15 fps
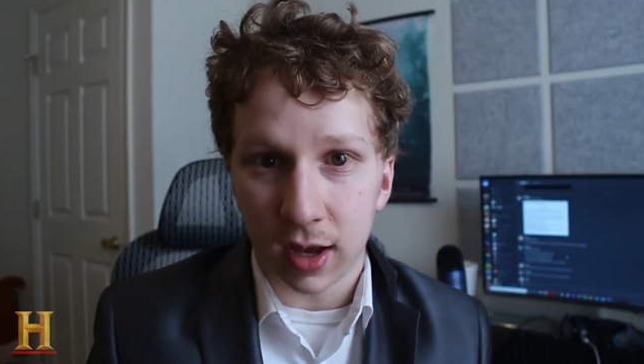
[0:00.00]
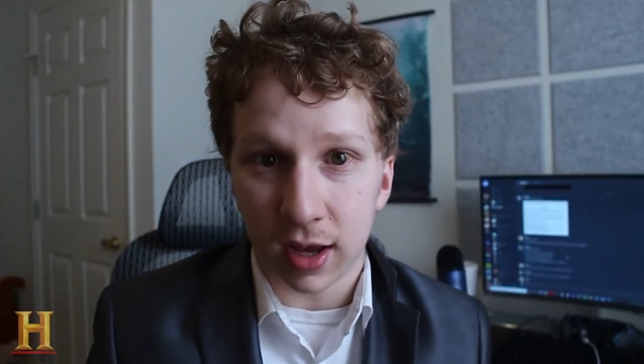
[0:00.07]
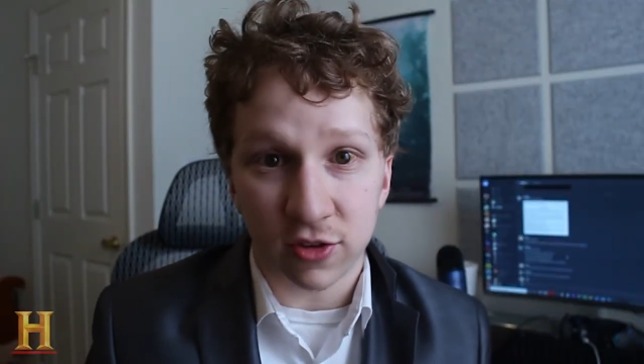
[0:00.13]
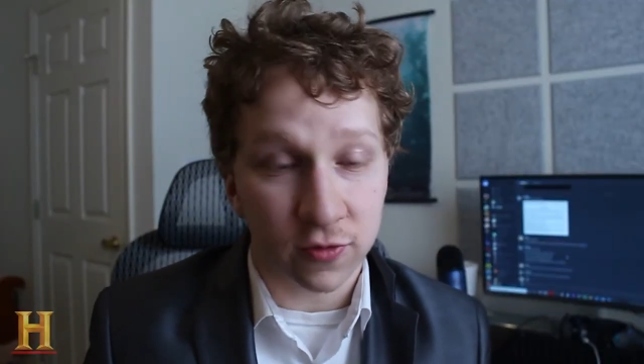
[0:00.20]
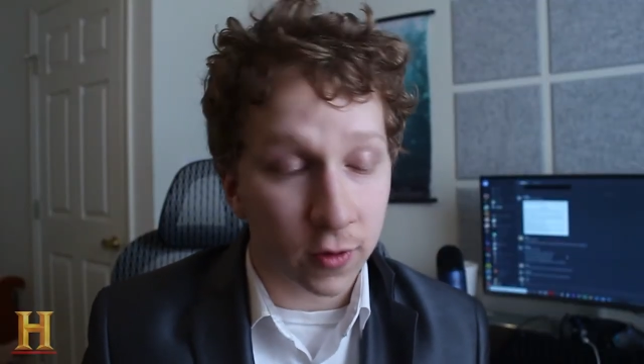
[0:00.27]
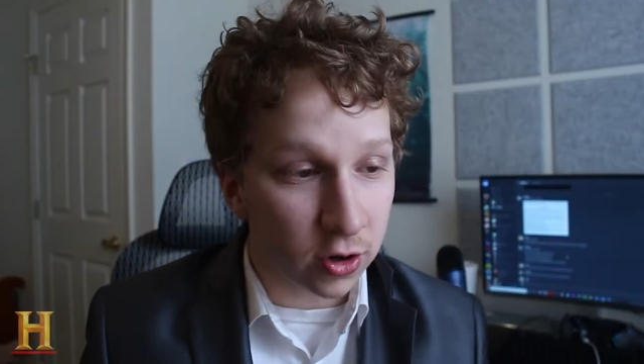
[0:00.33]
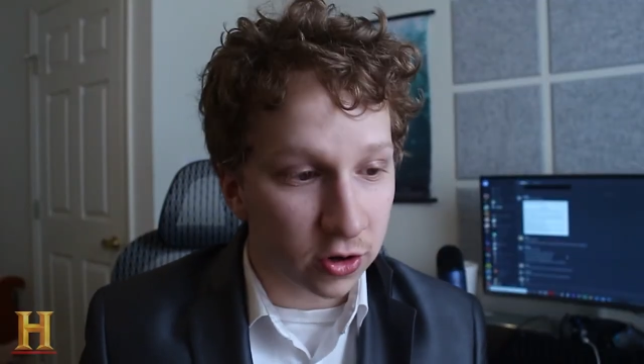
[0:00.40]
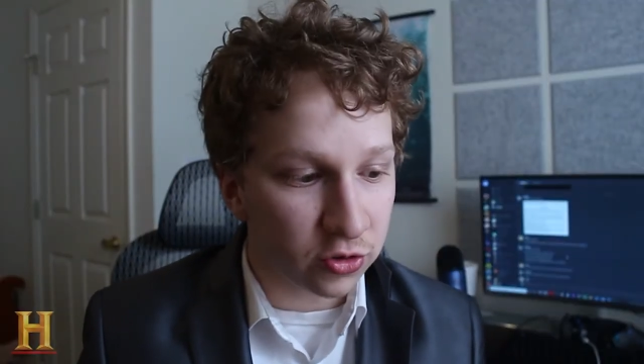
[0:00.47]
as
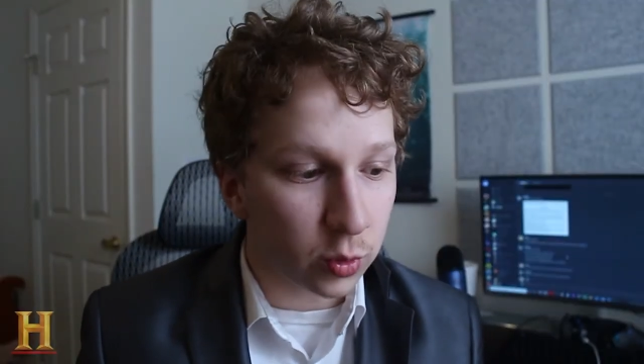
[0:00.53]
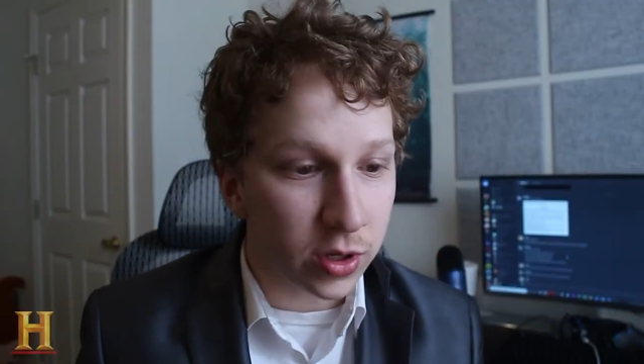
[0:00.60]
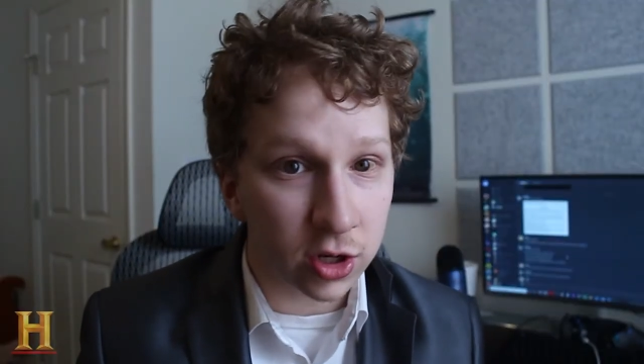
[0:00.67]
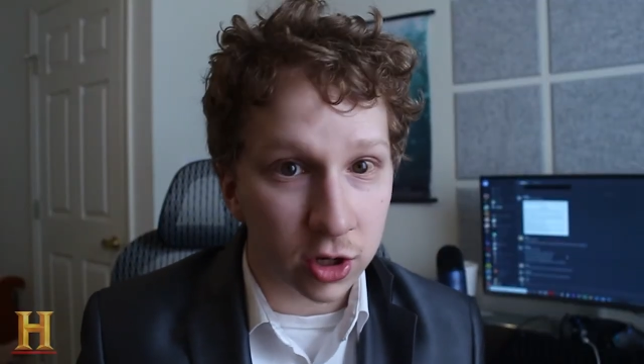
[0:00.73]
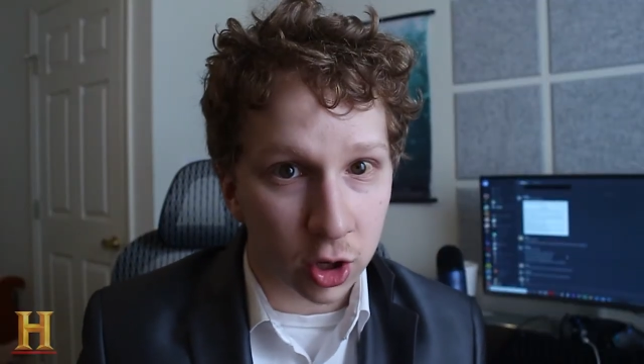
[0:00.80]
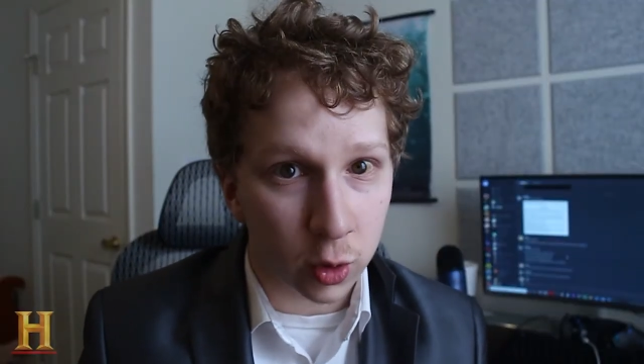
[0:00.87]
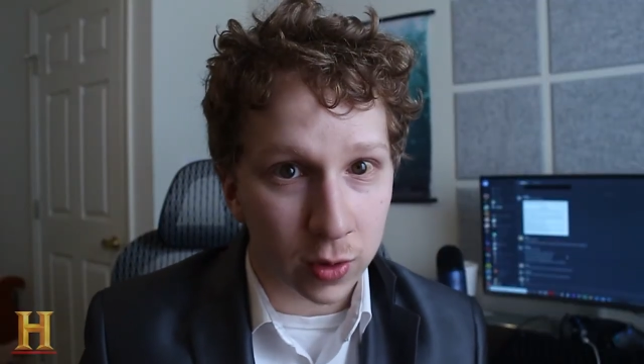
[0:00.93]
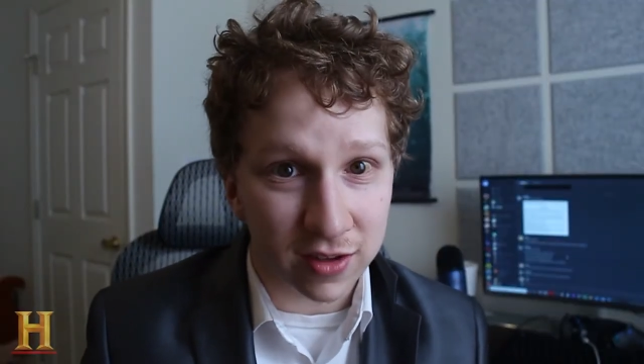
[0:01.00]
far as we
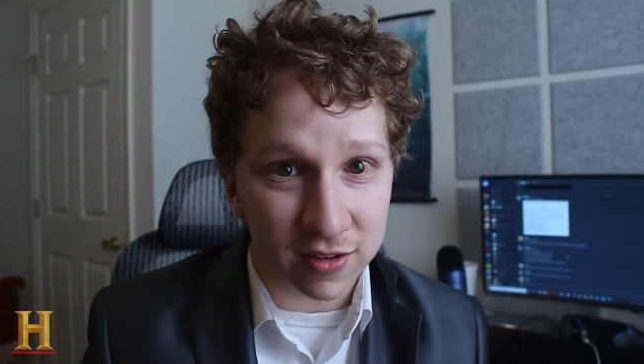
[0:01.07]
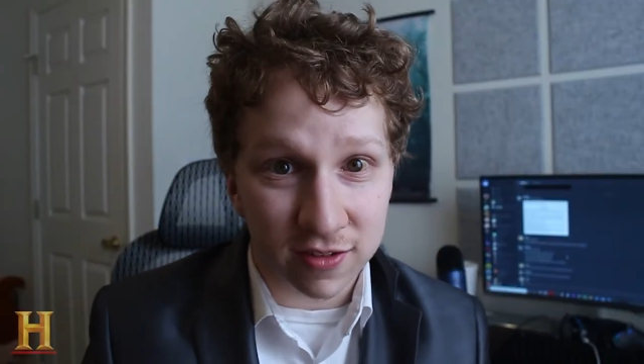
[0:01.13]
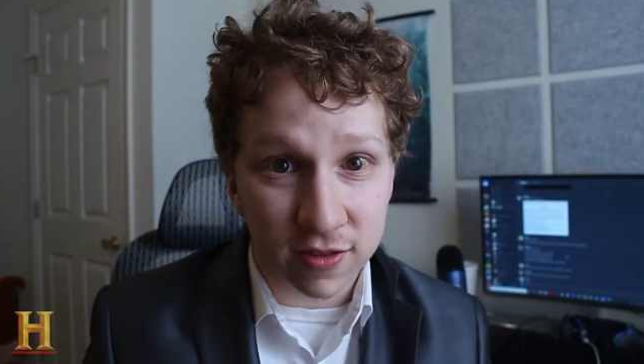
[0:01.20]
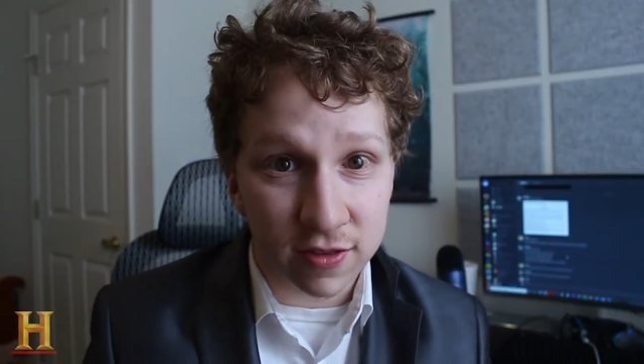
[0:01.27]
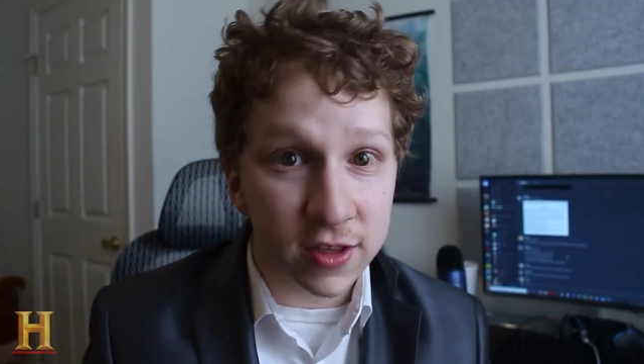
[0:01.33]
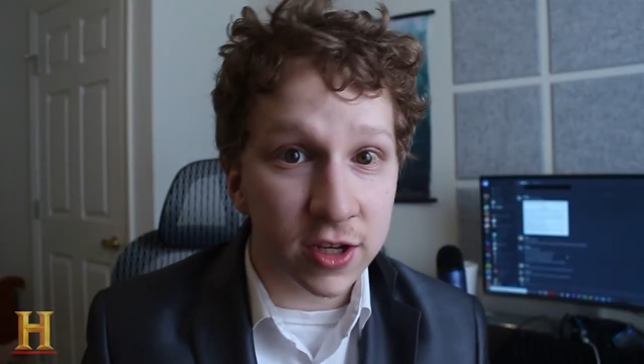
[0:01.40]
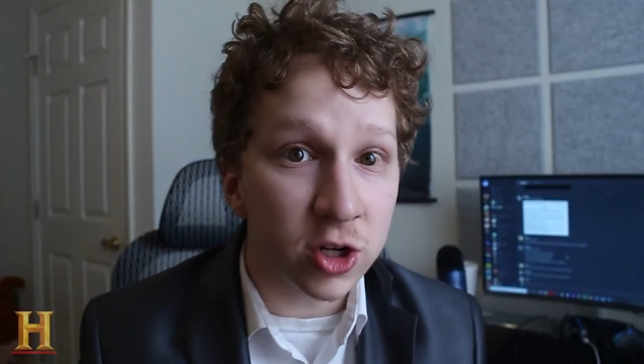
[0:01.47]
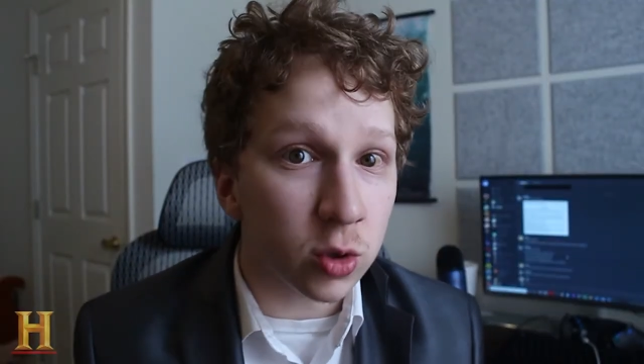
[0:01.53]
know, is
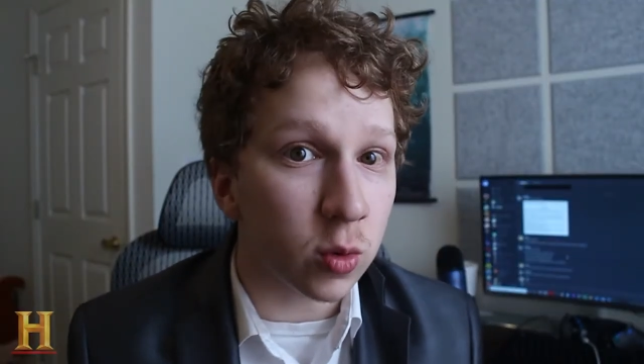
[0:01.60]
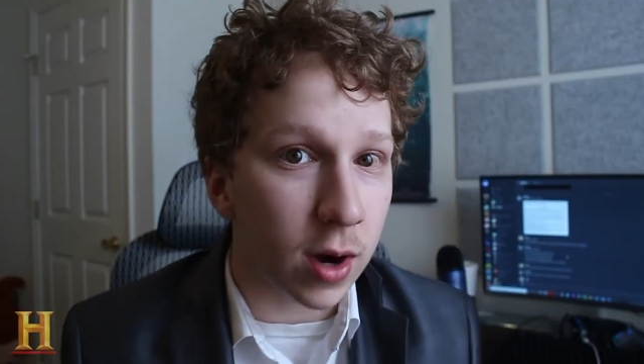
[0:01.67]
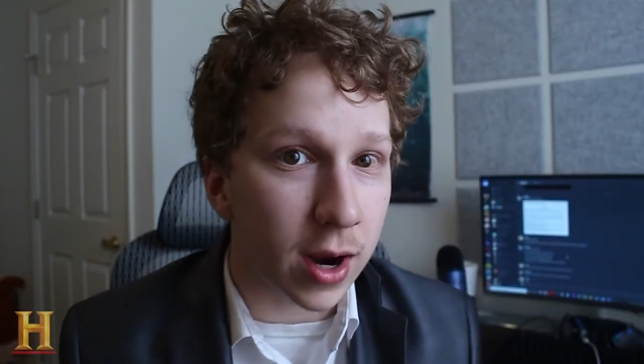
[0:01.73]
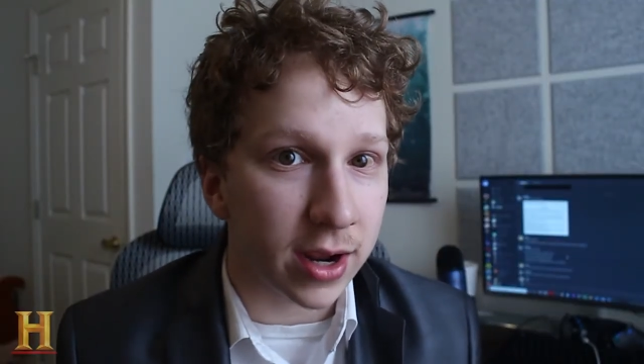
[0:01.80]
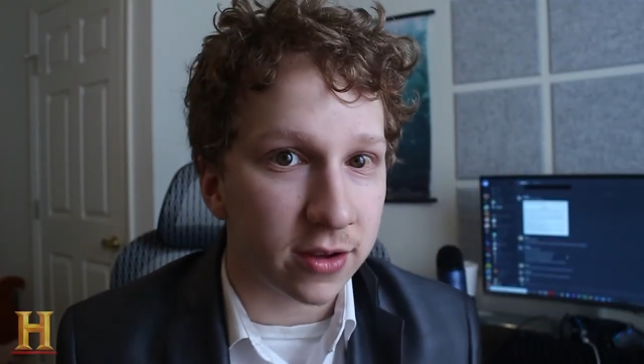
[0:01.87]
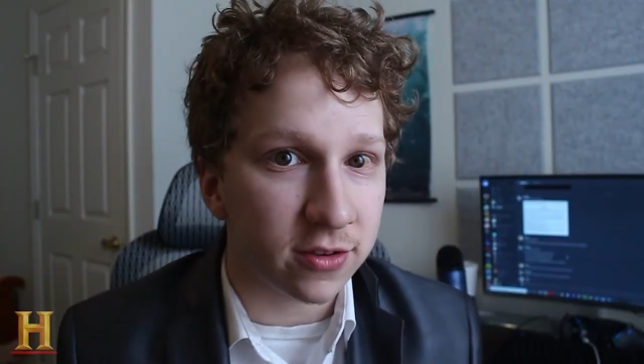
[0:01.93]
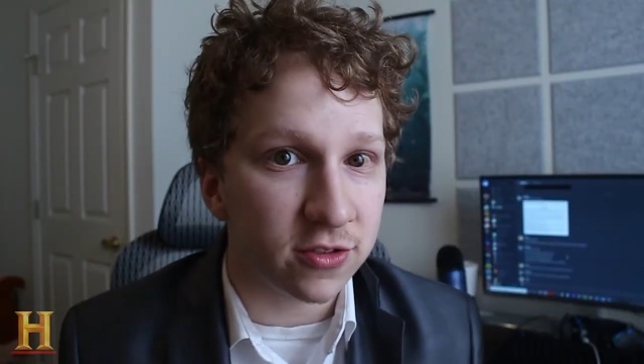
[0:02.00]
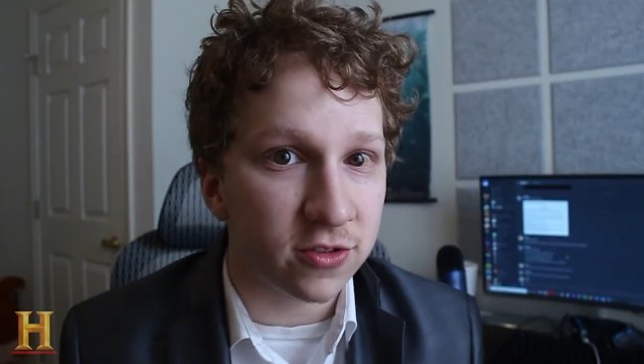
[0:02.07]

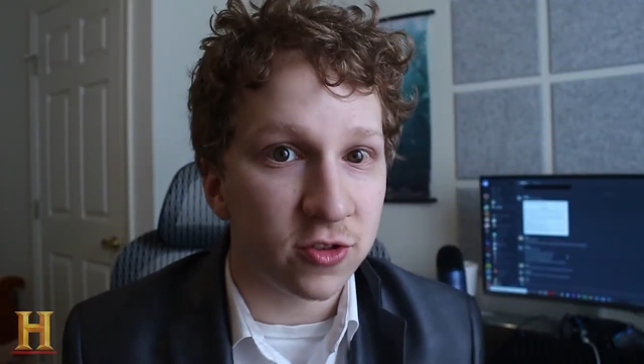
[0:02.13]
theorized